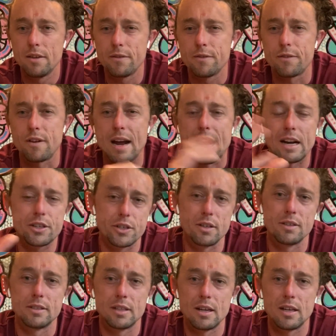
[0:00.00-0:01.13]

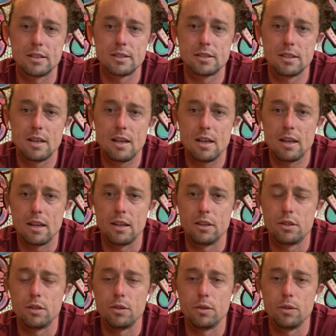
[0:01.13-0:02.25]
fractures us
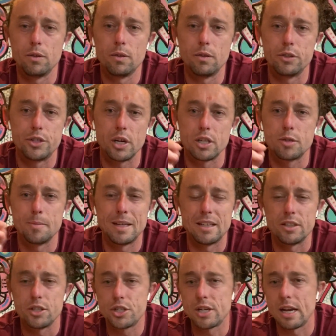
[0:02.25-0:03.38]
into
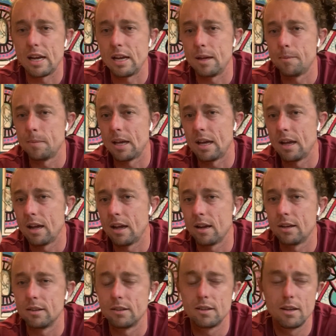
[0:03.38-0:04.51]
judgment and shame
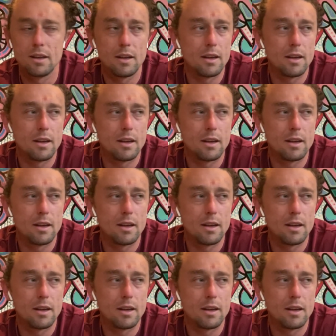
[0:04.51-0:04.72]
and